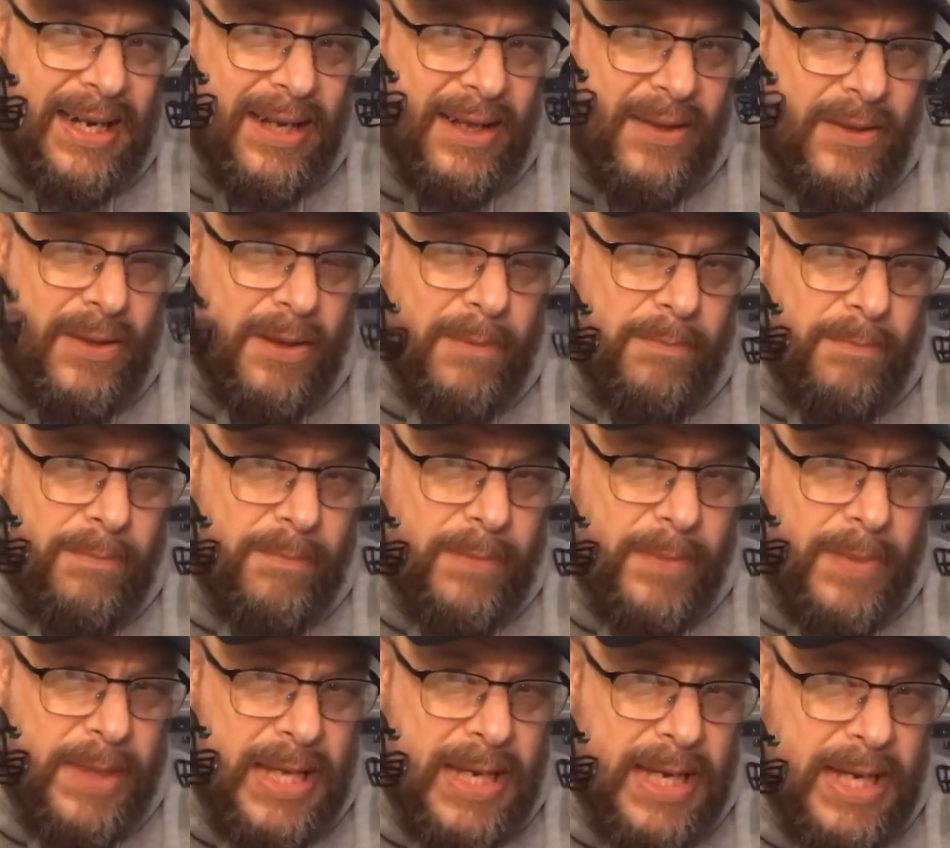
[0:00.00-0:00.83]

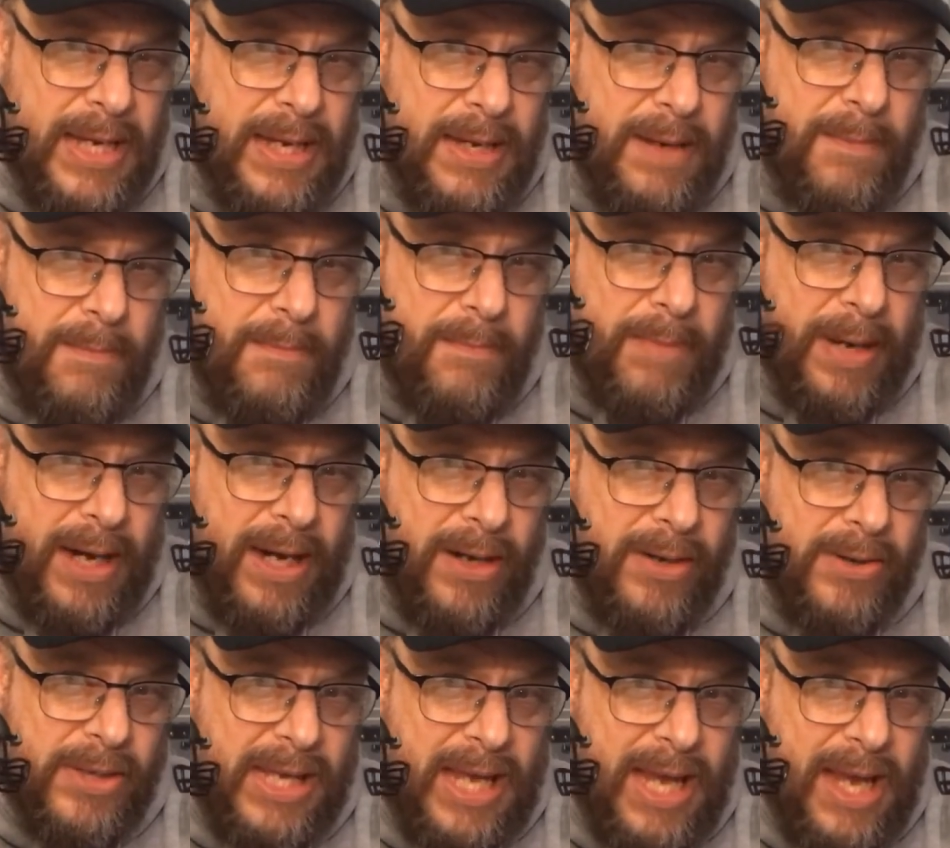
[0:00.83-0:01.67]
the
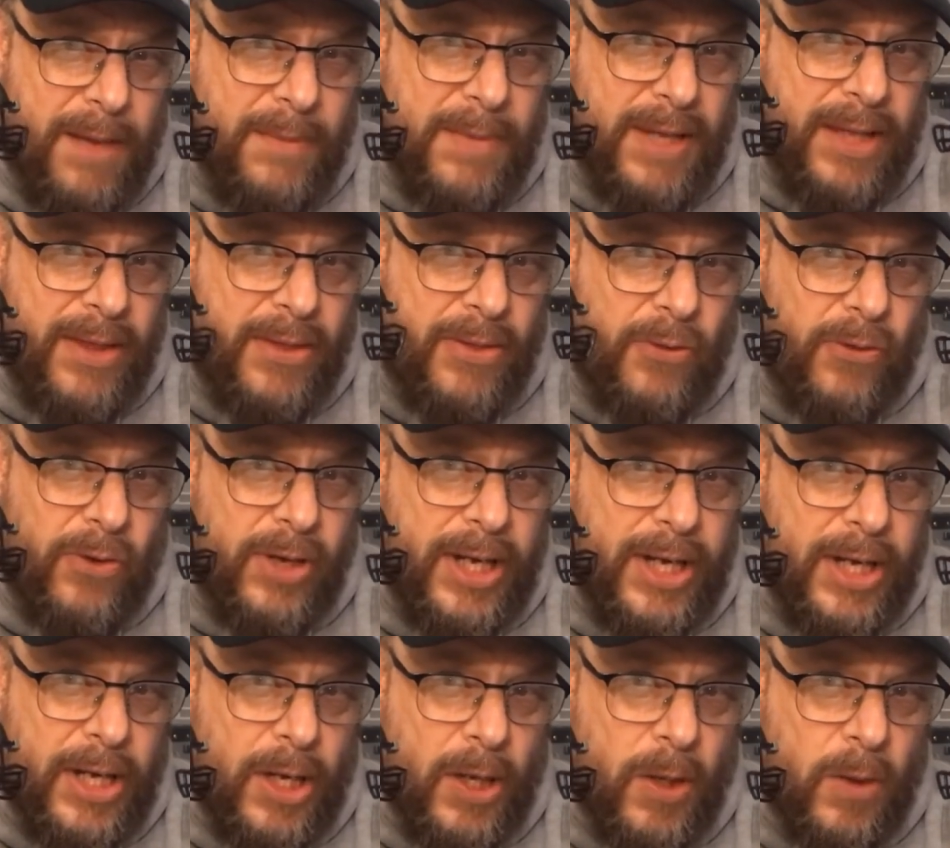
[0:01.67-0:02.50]
Bears came in
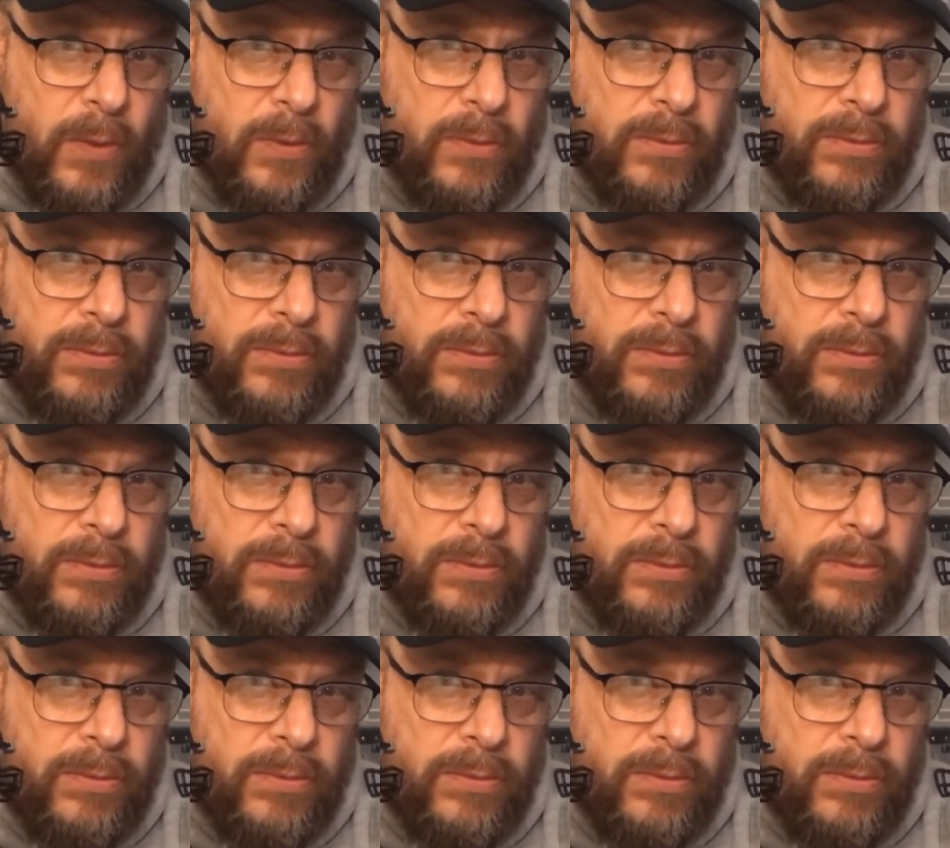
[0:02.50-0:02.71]
3-0.